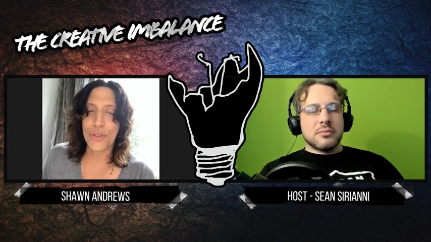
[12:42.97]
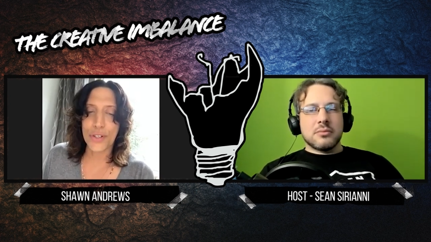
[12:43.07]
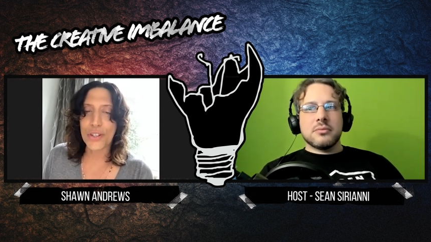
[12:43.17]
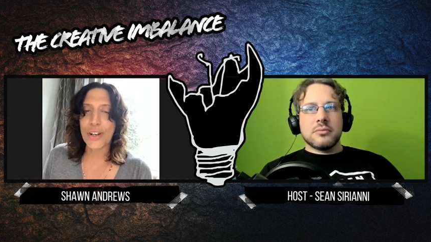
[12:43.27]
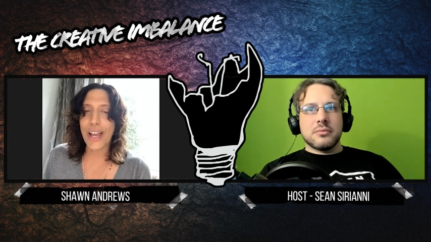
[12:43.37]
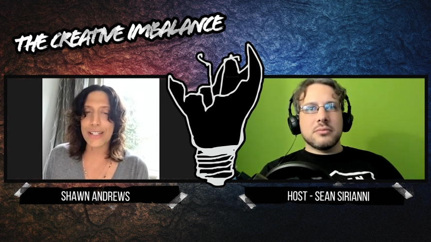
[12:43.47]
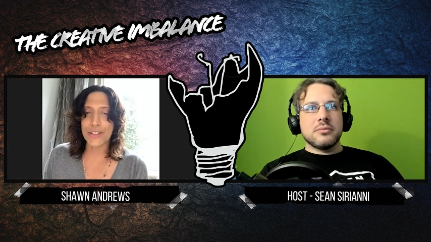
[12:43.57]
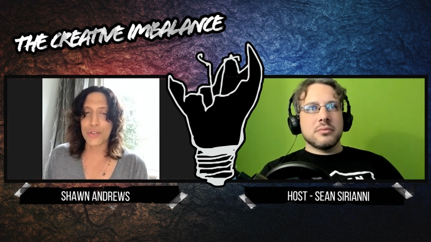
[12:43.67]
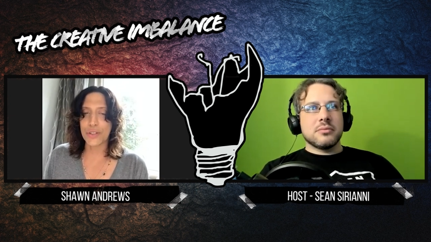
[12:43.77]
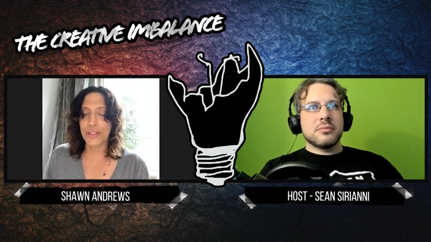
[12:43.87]
Speaker 1: for sure has
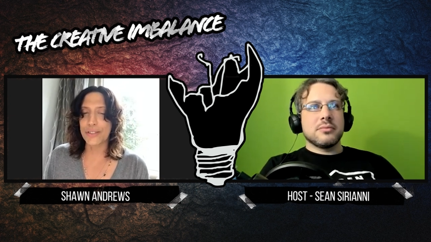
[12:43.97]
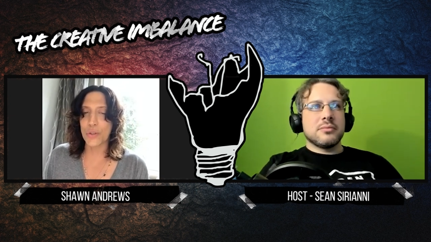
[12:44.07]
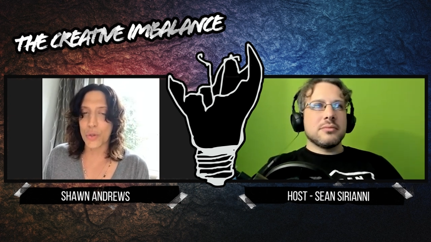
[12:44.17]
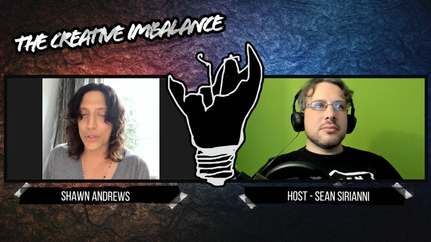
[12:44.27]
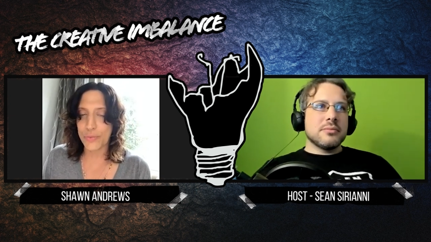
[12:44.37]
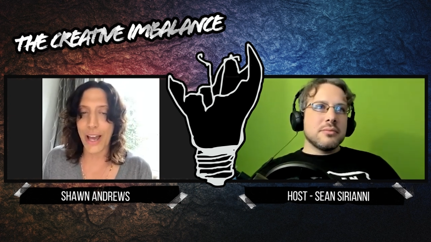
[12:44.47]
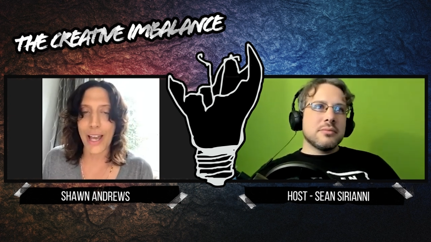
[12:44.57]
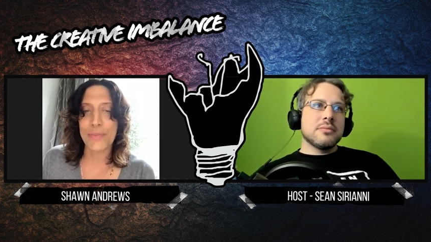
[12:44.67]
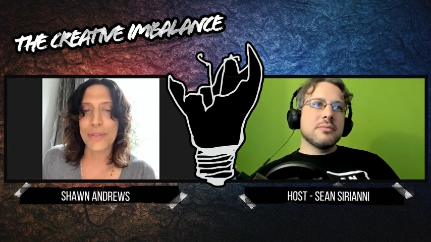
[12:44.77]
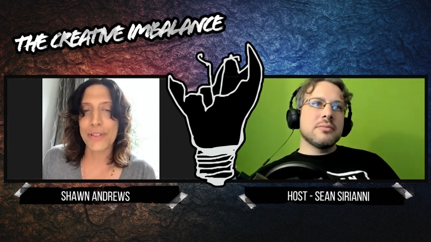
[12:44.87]
Doors vibes.